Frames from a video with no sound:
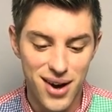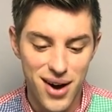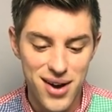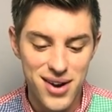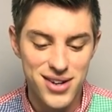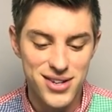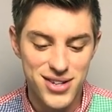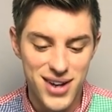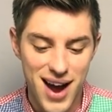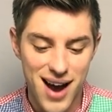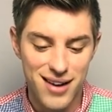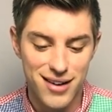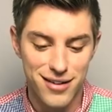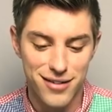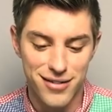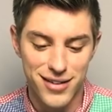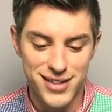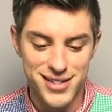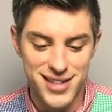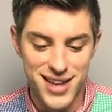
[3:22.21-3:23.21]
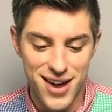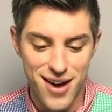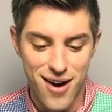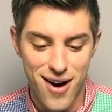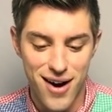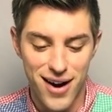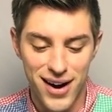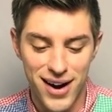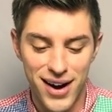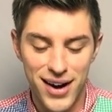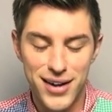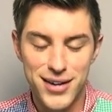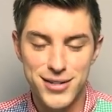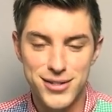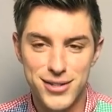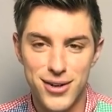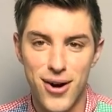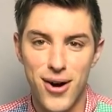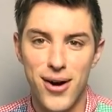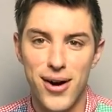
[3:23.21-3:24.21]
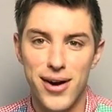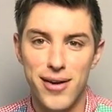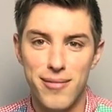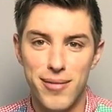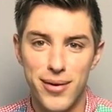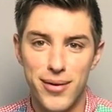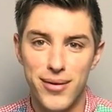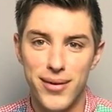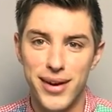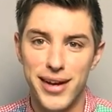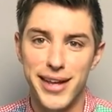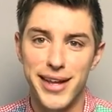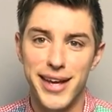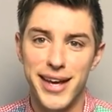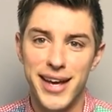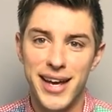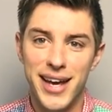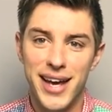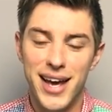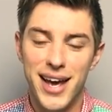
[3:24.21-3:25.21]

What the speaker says: unattractive as they are. Sorry, but really.